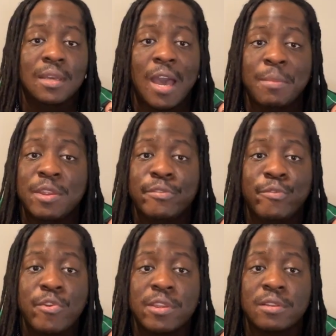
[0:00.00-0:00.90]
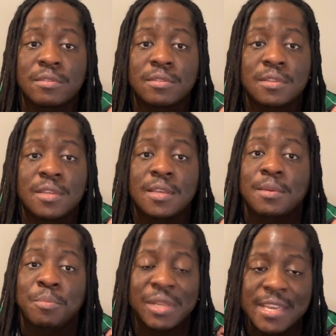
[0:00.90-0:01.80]
I'm here for you.
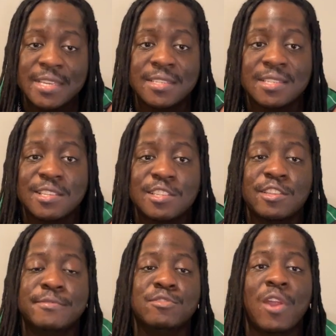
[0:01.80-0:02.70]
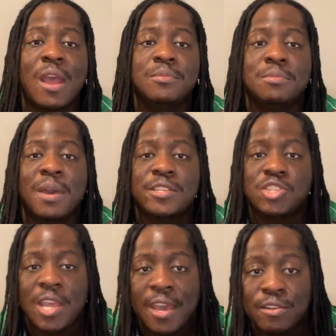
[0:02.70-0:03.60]
Please subscribe to my
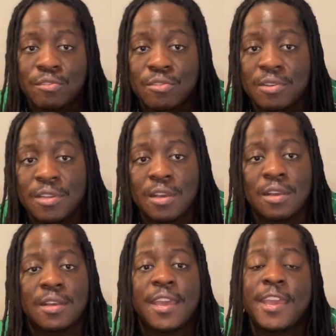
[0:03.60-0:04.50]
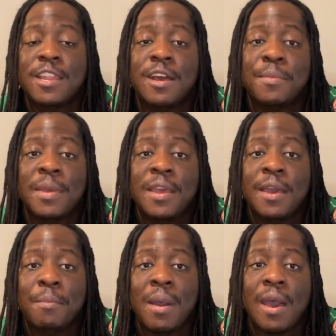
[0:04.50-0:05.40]
channel. Hit up
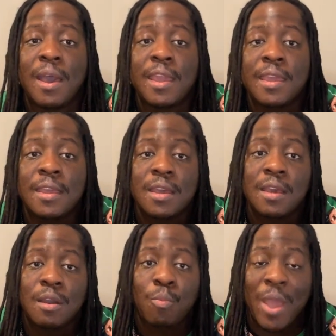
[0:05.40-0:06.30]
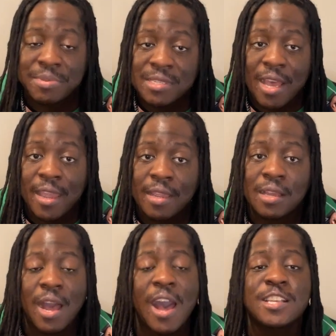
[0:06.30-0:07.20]
my website,
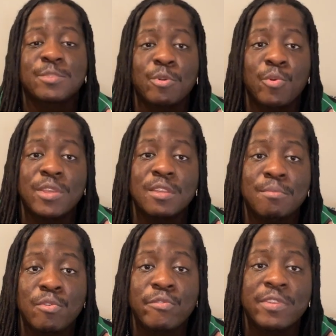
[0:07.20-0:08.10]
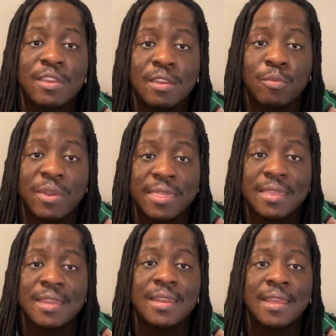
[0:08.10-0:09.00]

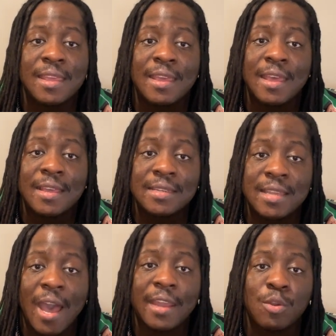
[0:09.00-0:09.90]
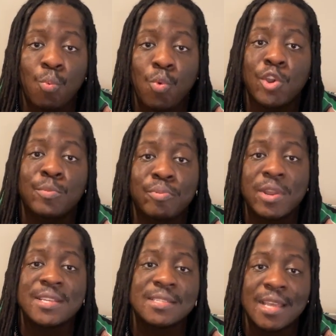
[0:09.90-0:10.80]

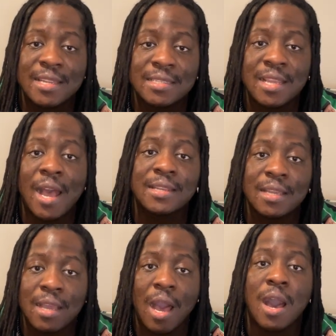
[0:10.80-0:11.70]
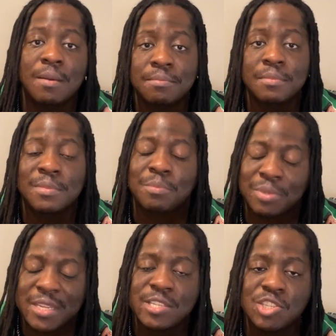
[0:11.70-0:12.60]
CosmoInTheMovieWithin.wordpress.com.
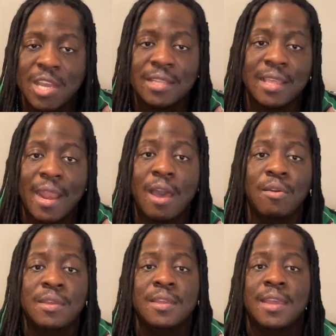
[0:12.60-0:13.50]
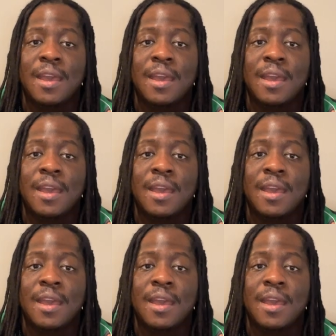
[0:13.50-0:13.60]
Please check that out.